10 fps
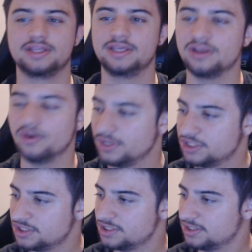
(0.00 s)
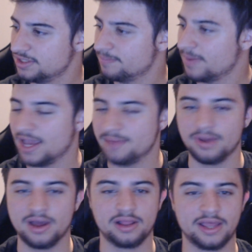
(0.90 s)
it's just
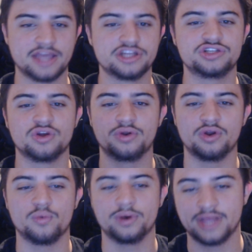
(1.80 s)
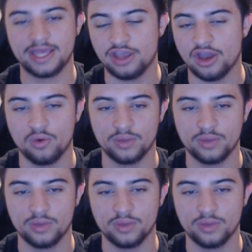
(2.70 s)
mind-boggling. I just don't know where they go.